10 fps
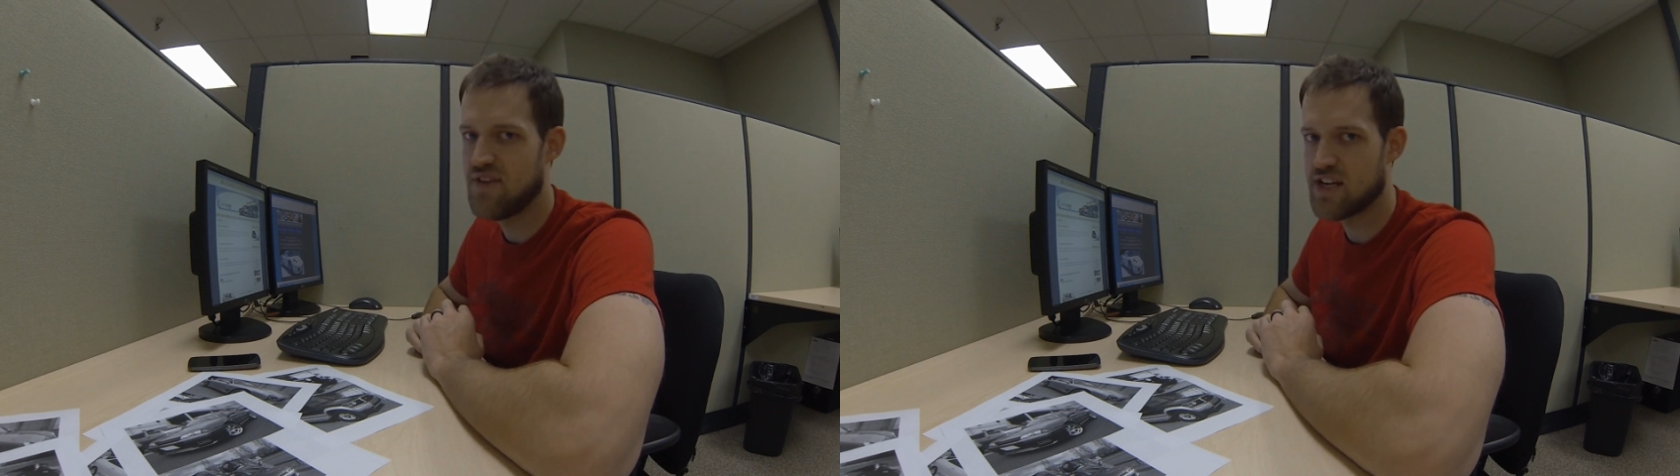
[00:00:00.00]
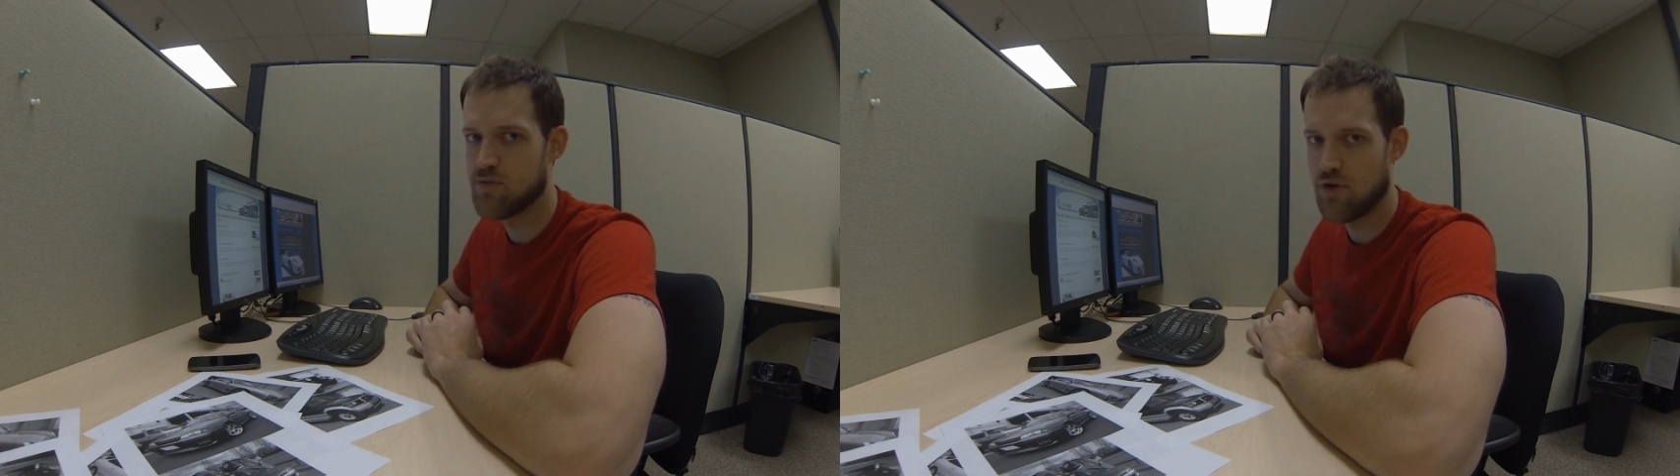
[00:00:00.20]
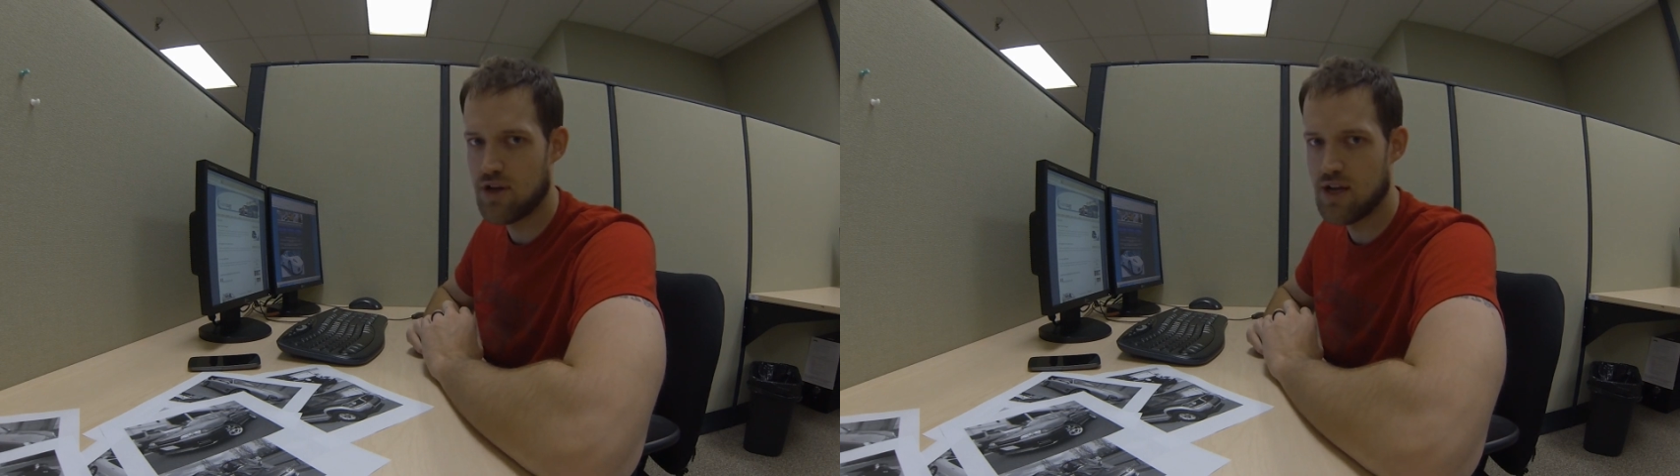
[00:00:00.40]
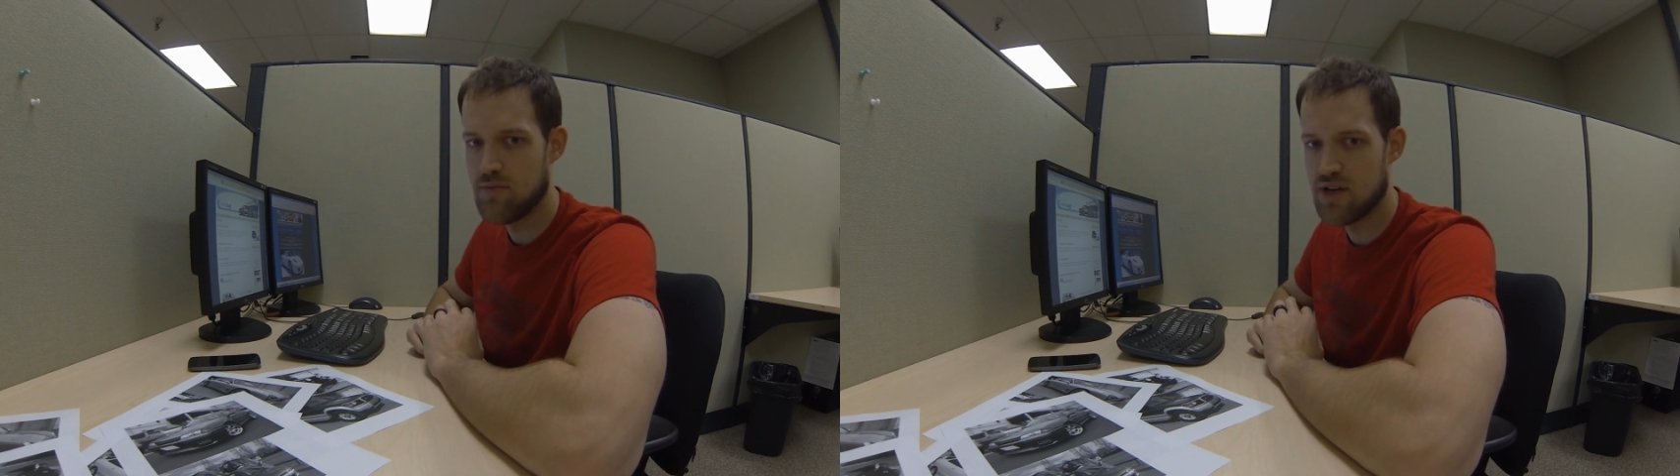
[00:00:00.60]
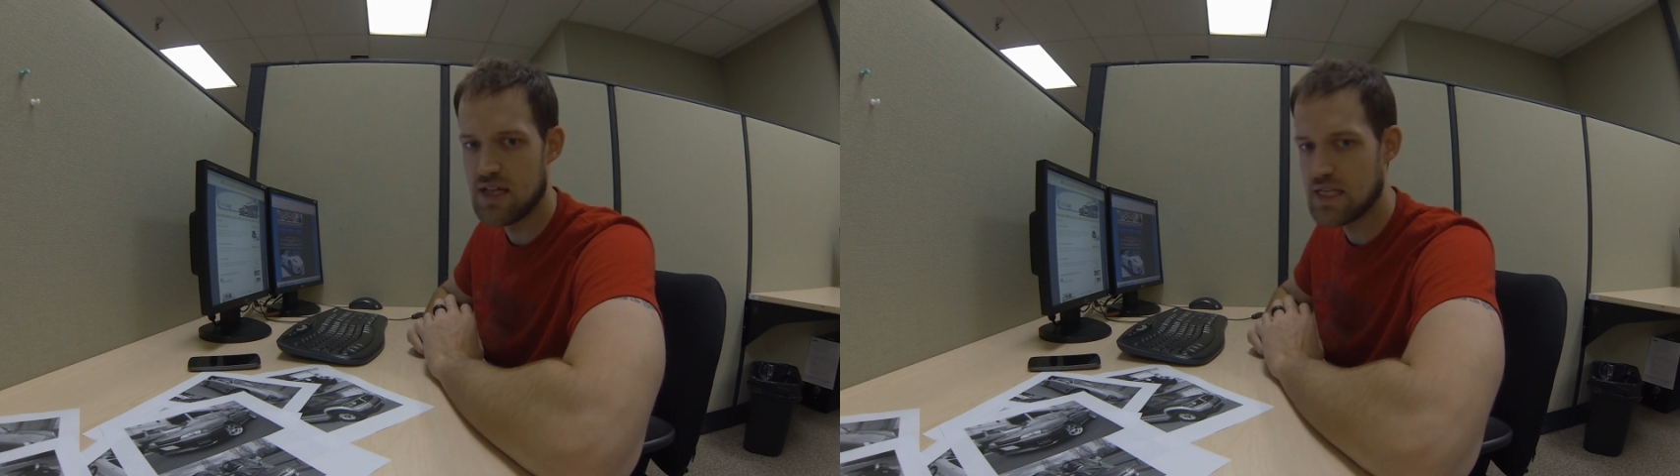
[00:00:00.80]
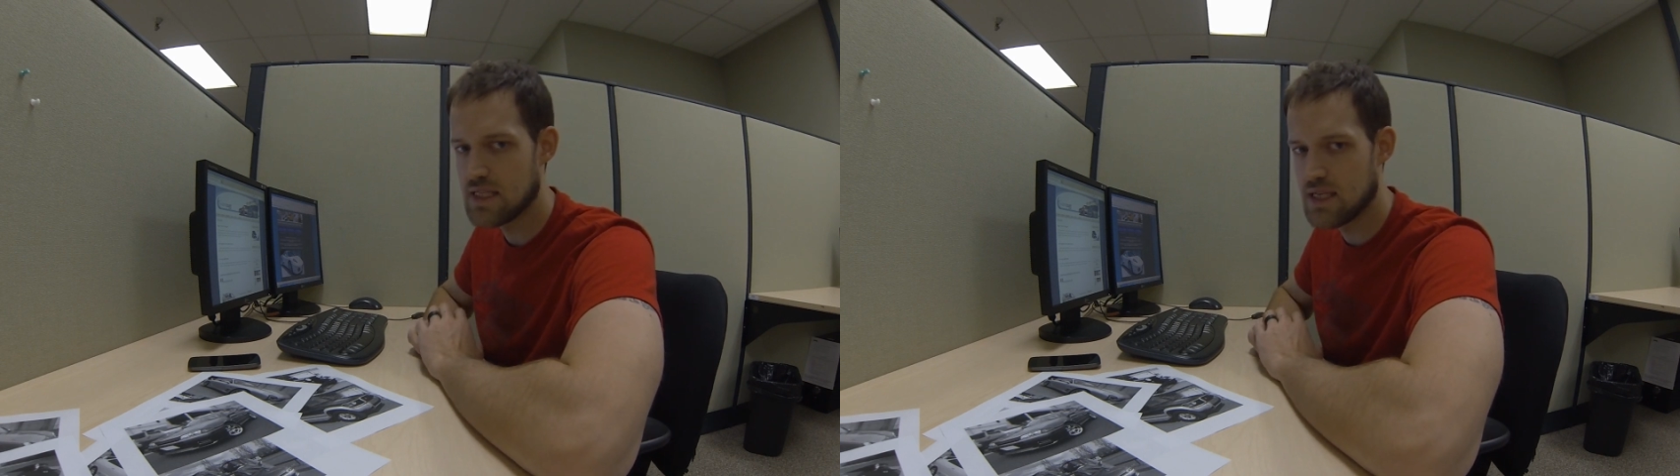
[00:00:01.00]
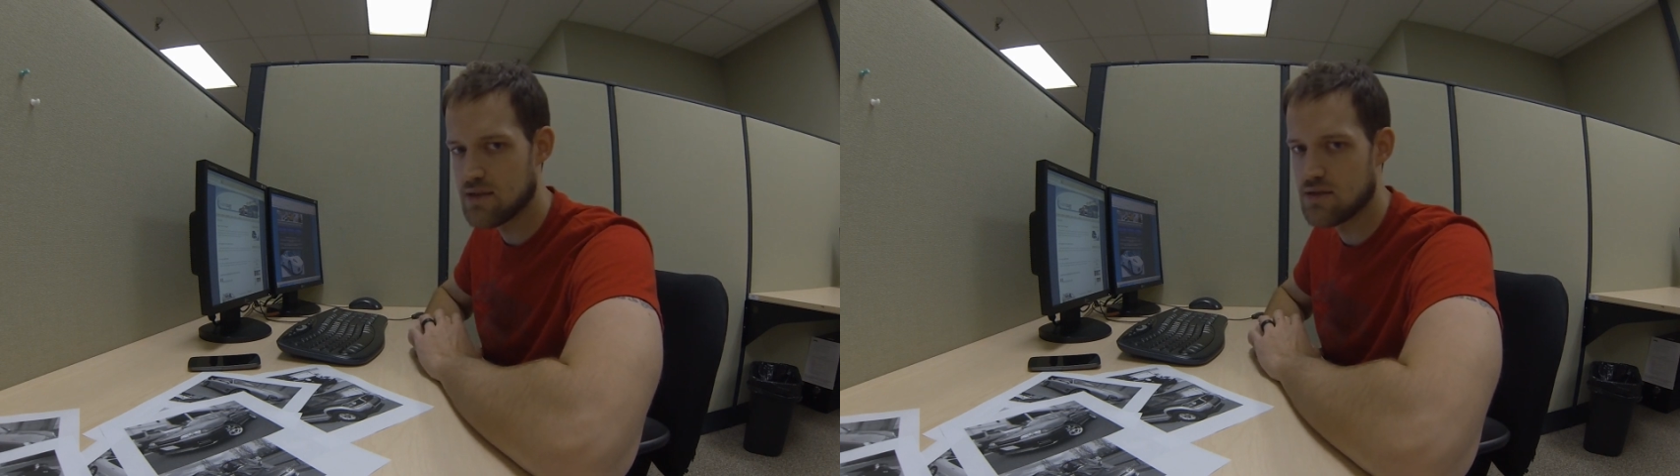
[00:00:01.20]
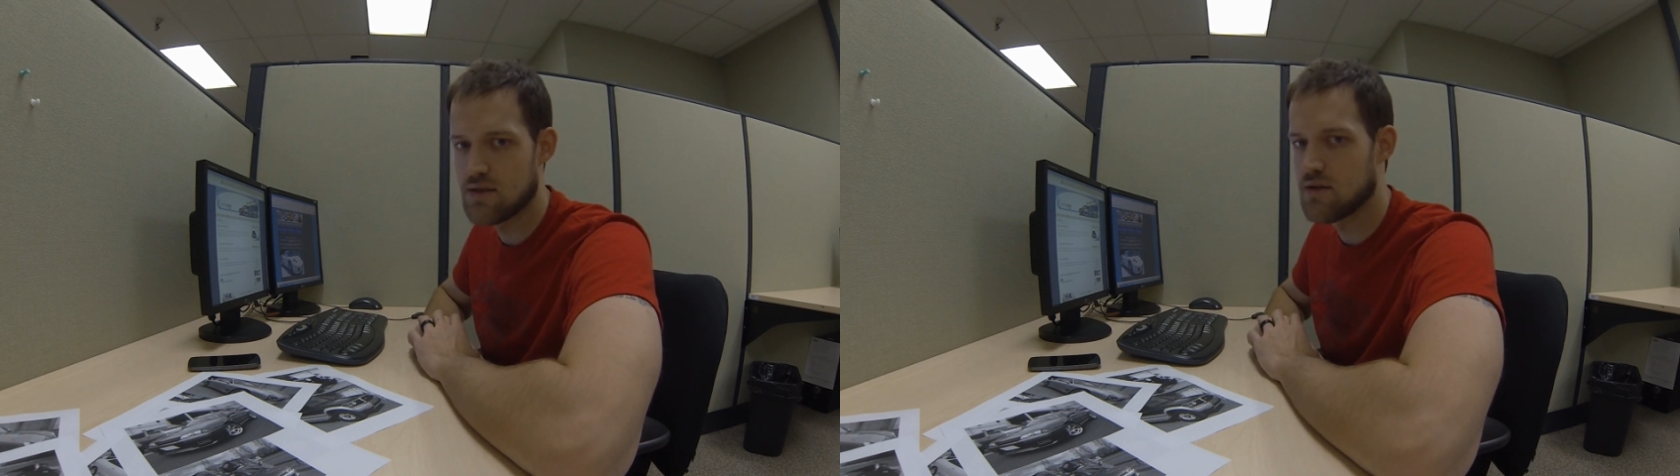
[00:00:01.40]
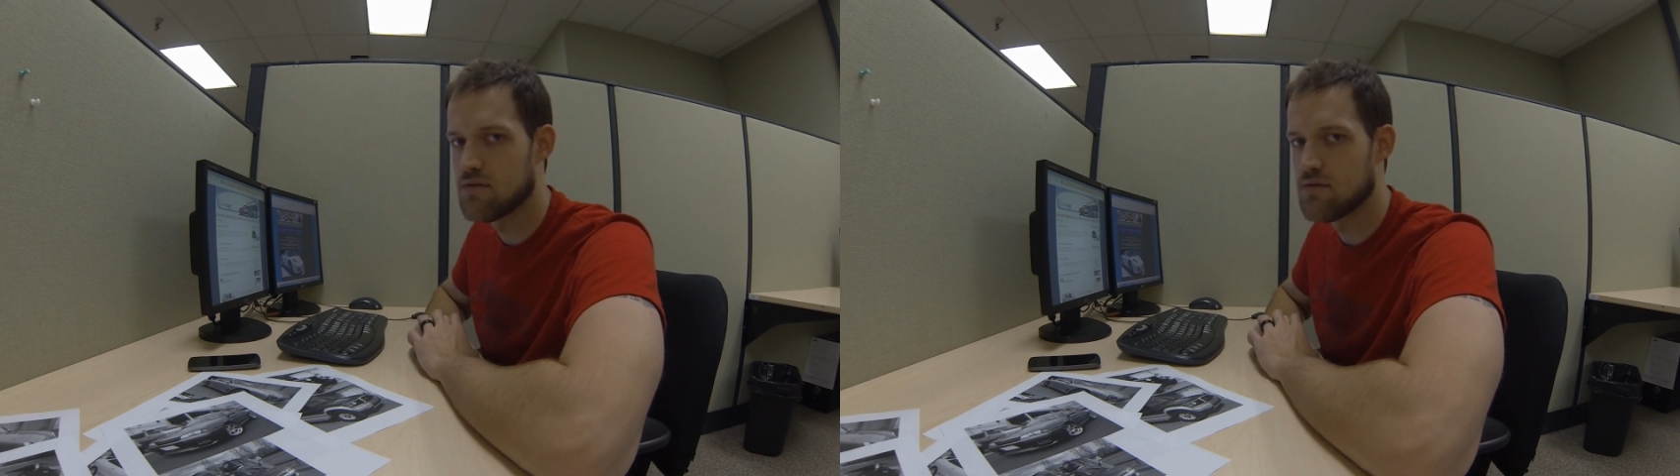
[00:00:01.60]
exporting company that sells,